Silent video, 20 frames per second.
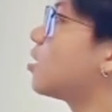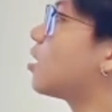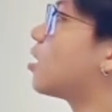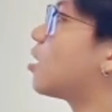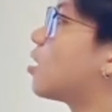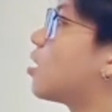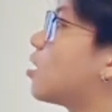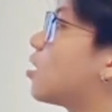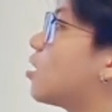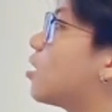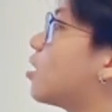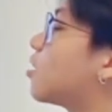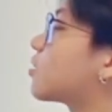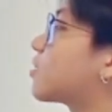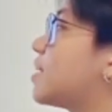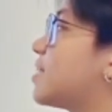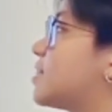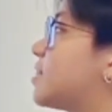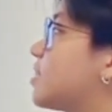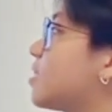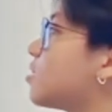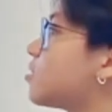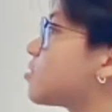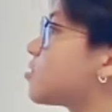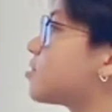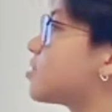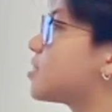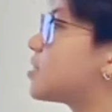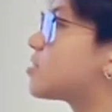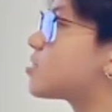
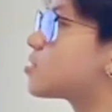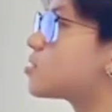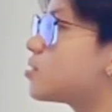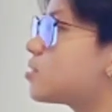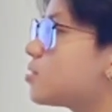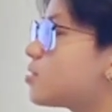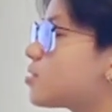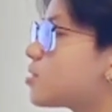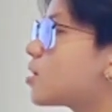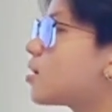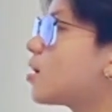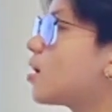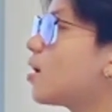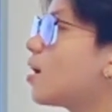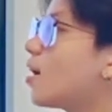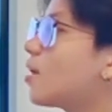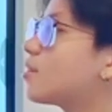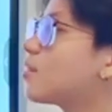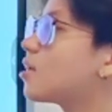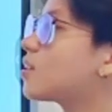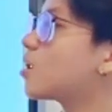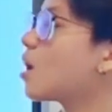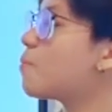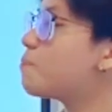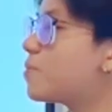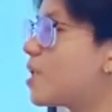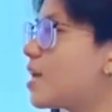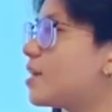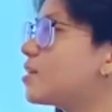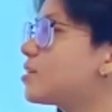Euclidean distance, and then
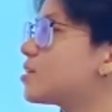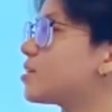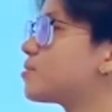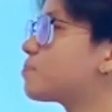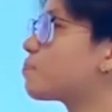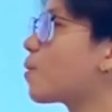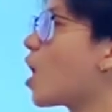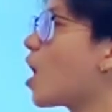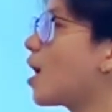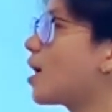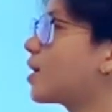update by